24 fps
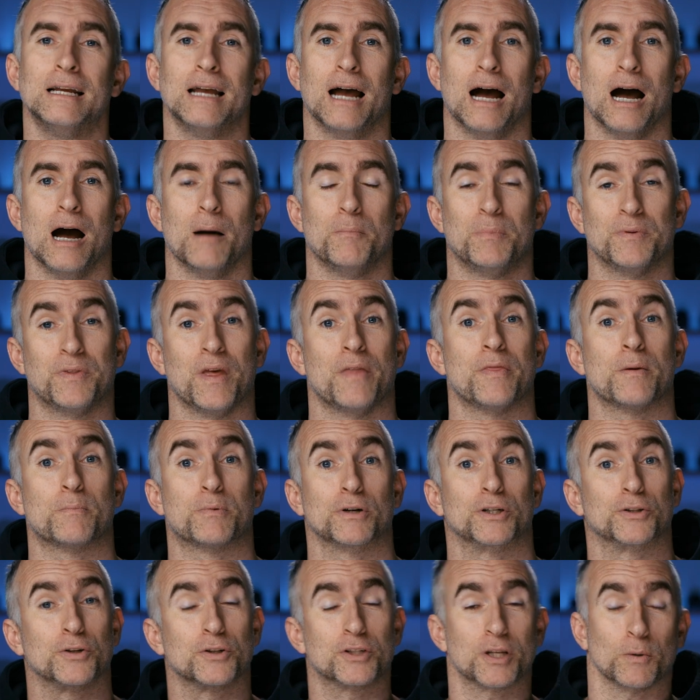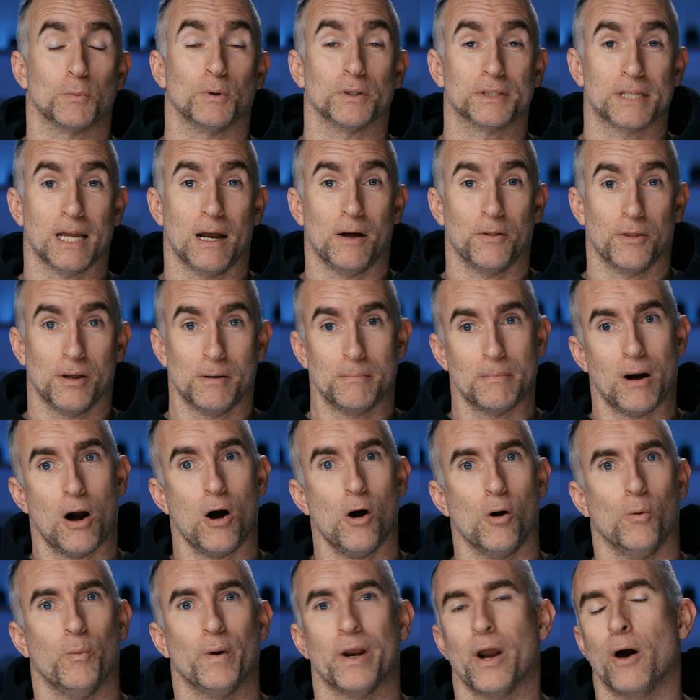But then the producer will tell them,
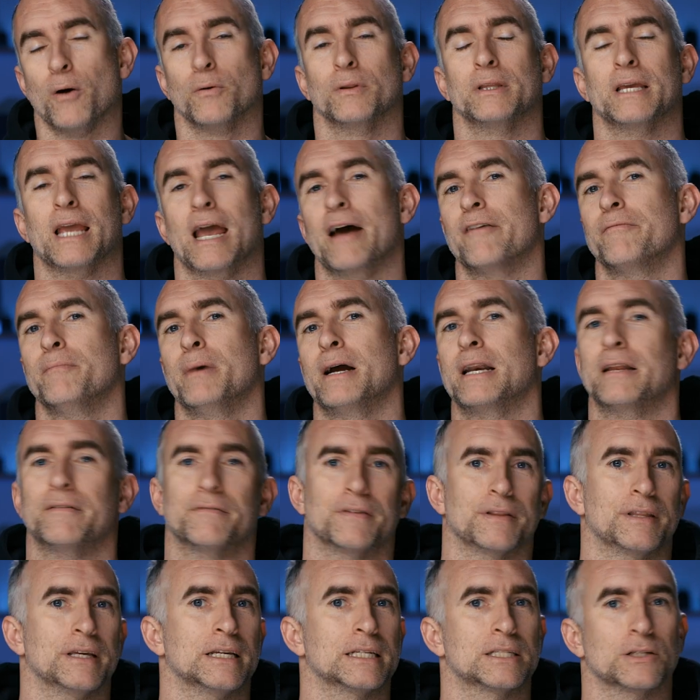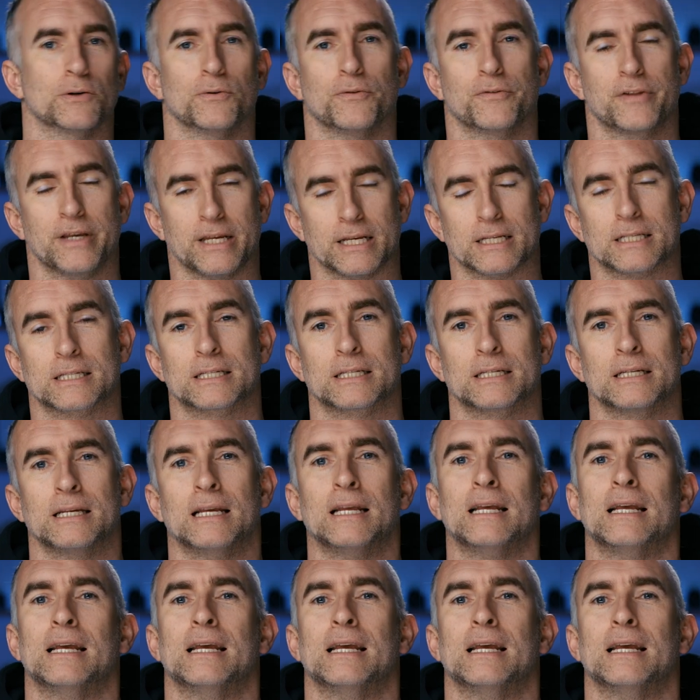oh, we only have money for this or this.